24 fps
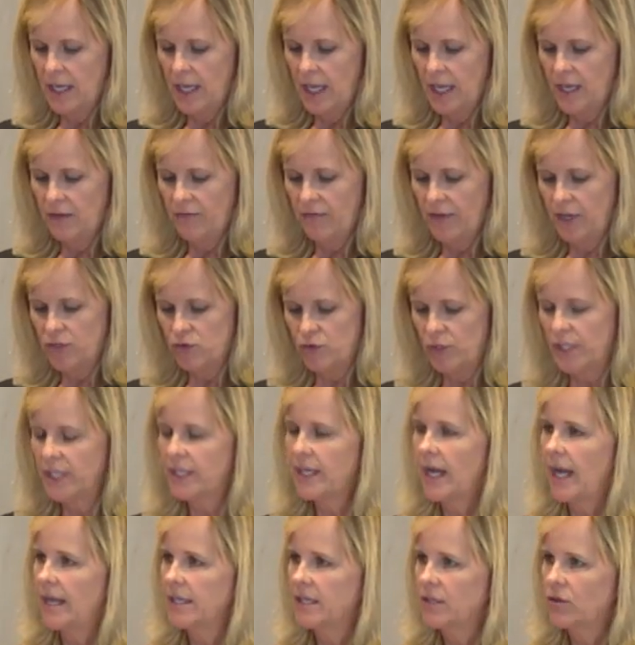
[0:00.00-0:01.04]
and federally
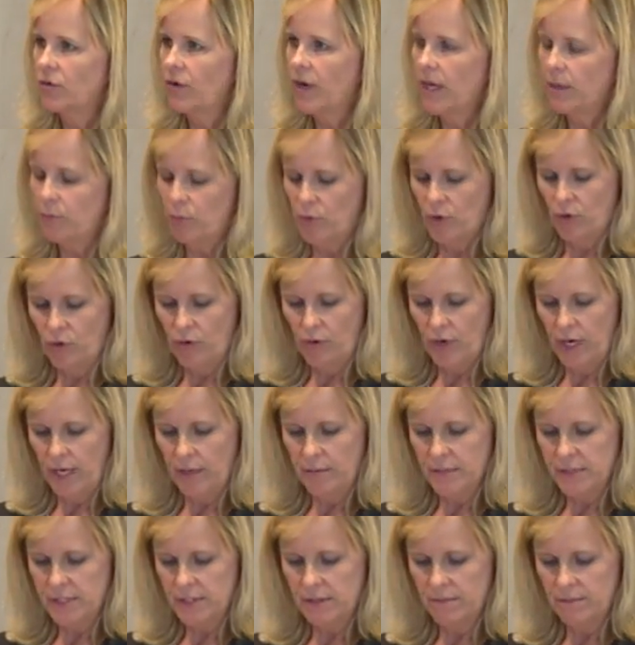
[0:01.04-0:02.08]
guided grant
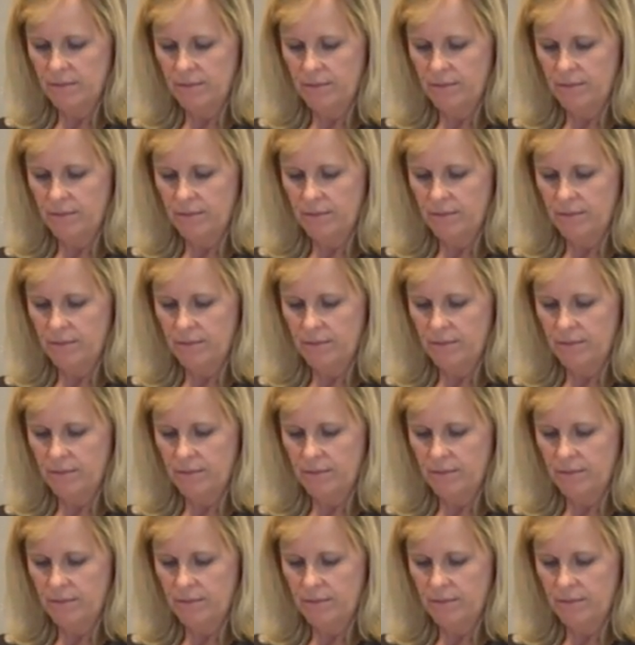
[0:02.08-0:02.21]
programs.